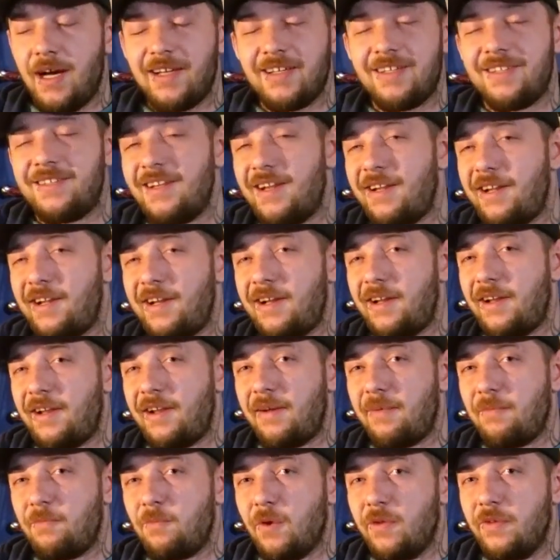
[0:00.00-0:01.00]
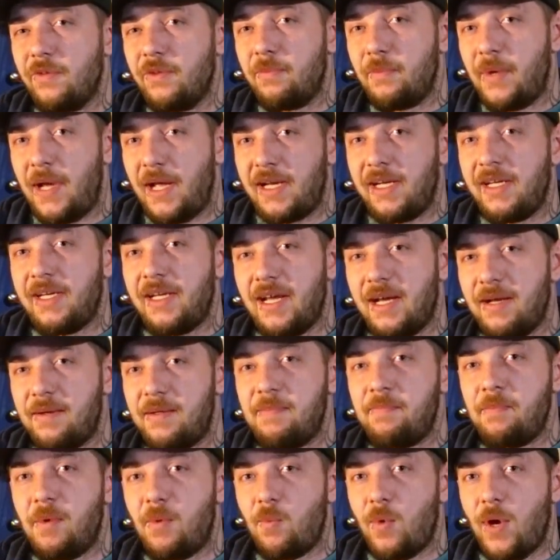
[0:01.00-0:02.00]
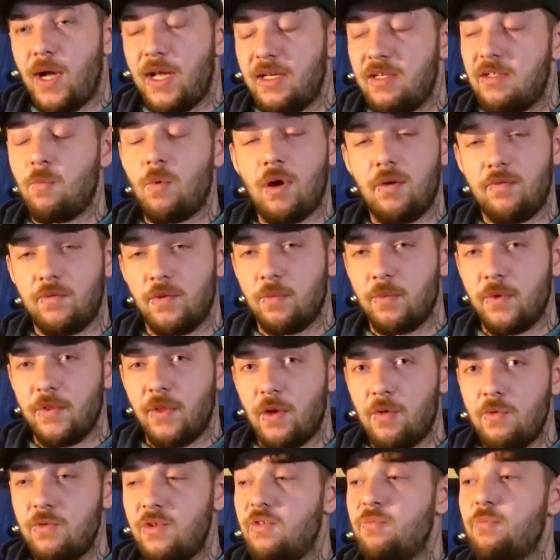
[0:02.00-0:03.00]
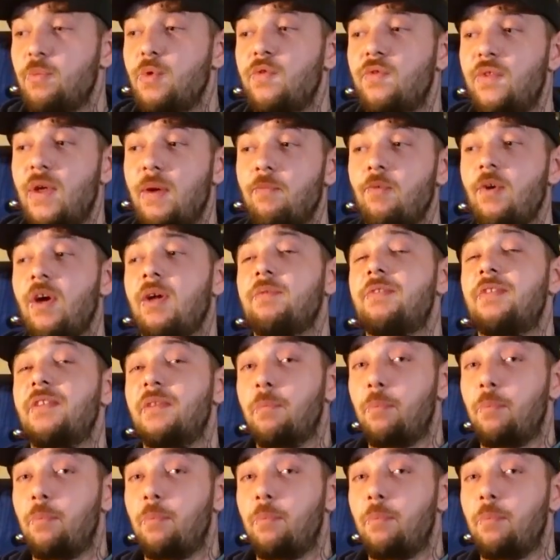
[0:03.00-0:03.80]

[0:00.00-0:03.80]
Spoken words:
I decided I didn't want them hanging down in my way. What I've done with those is move them around to the